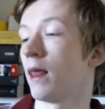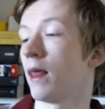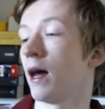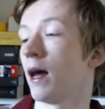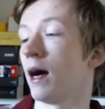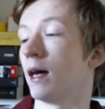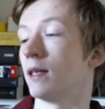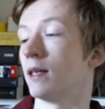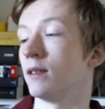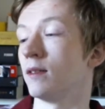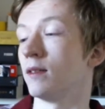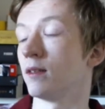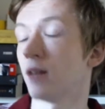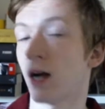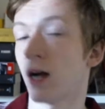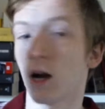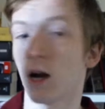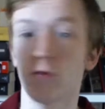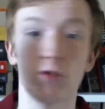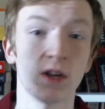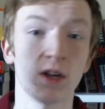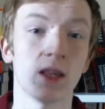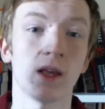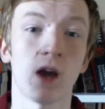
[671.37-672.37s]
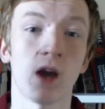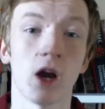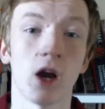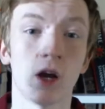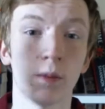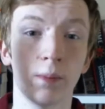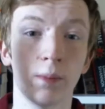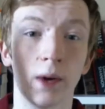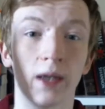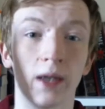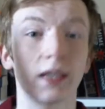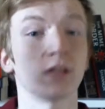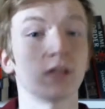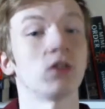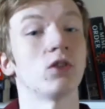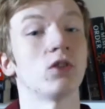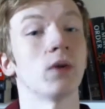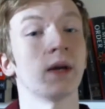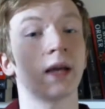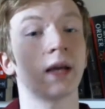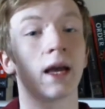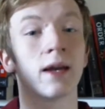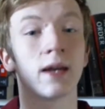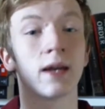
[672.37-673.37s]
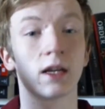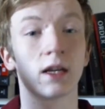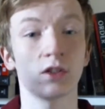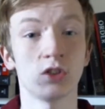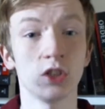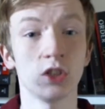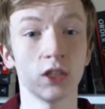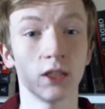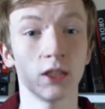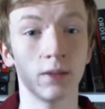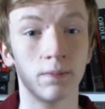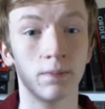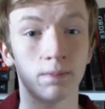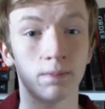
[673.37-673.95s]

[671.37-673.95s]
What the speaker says: And I really hope I get to do it again next year.